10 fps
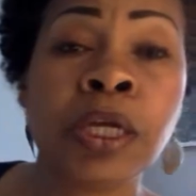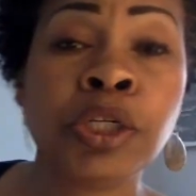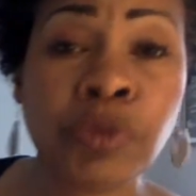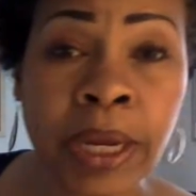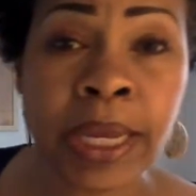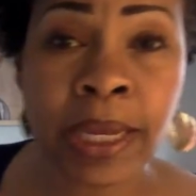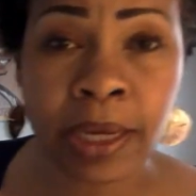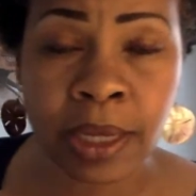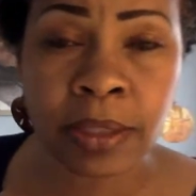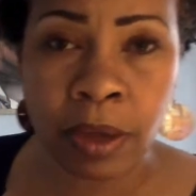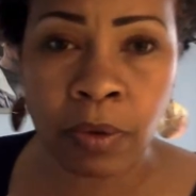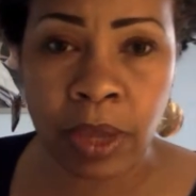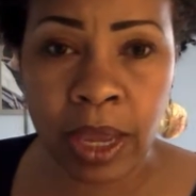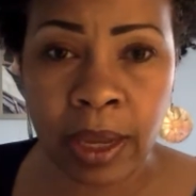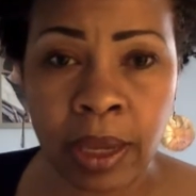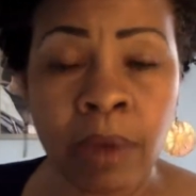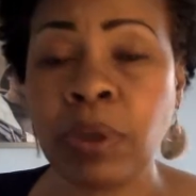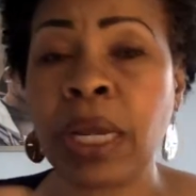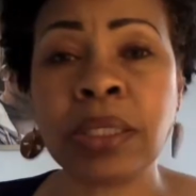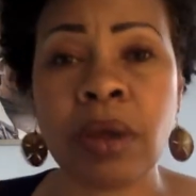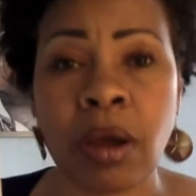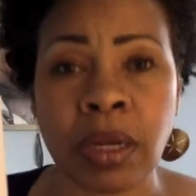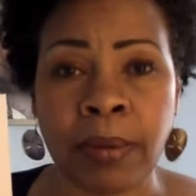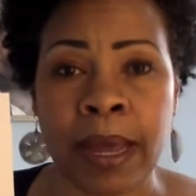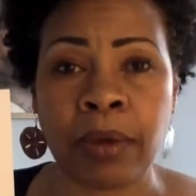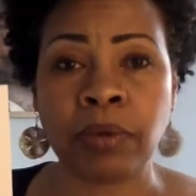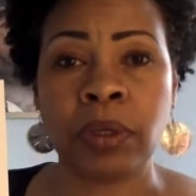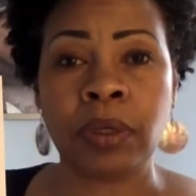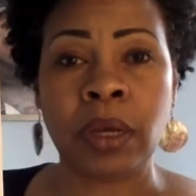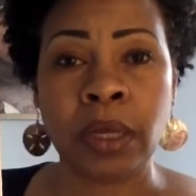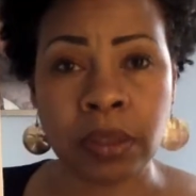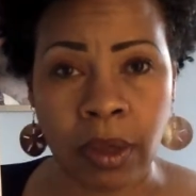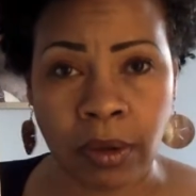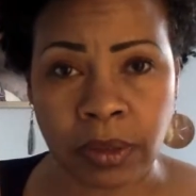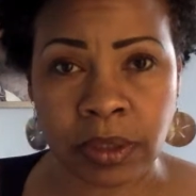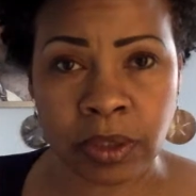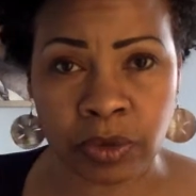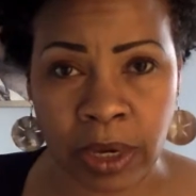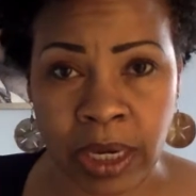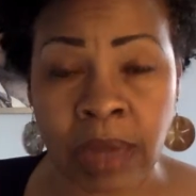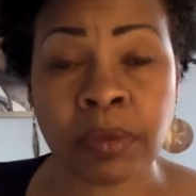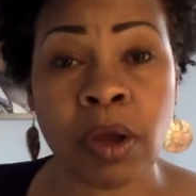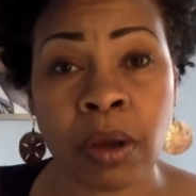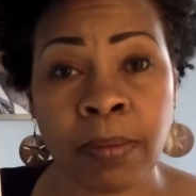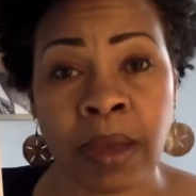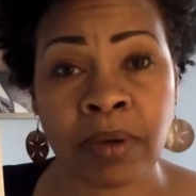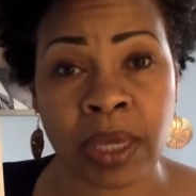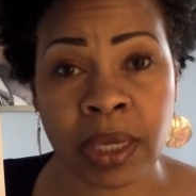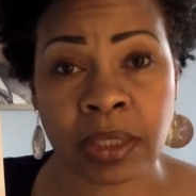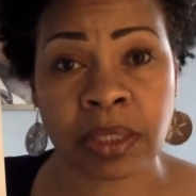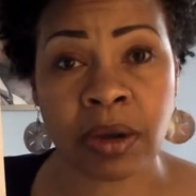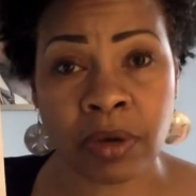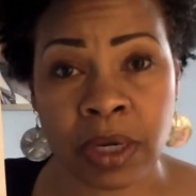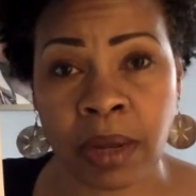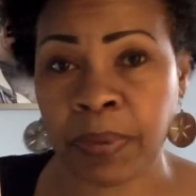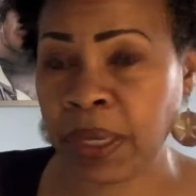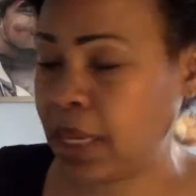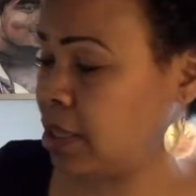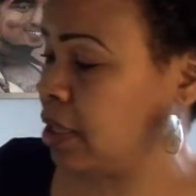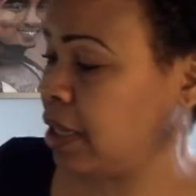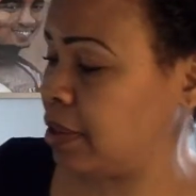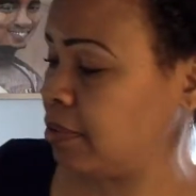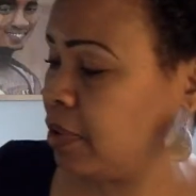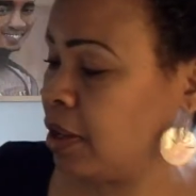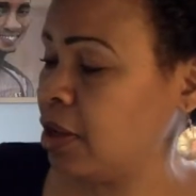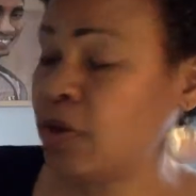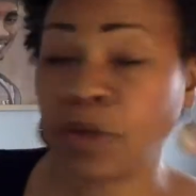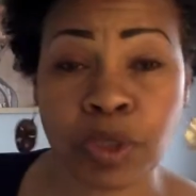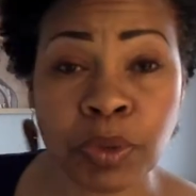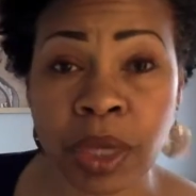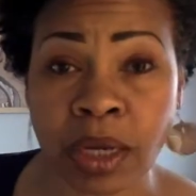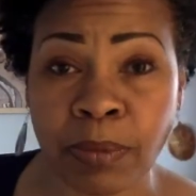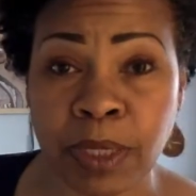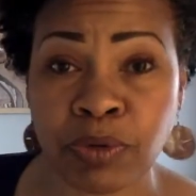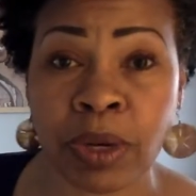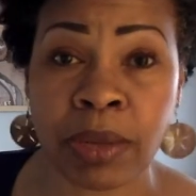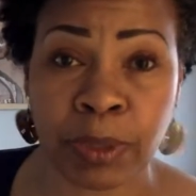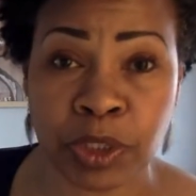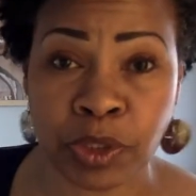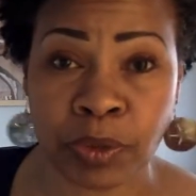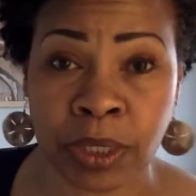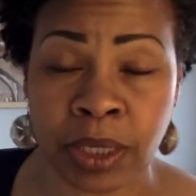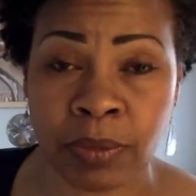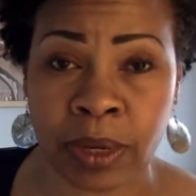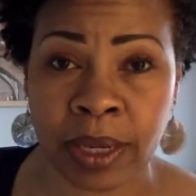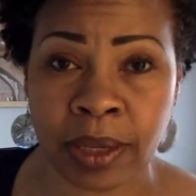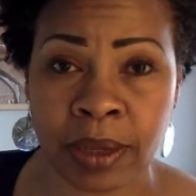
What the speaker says: Drinking is okay. And we're not talking about adults drinking. I'm talking about kids turning up and getting lit. You're too young to be drinking, but you do it anyway.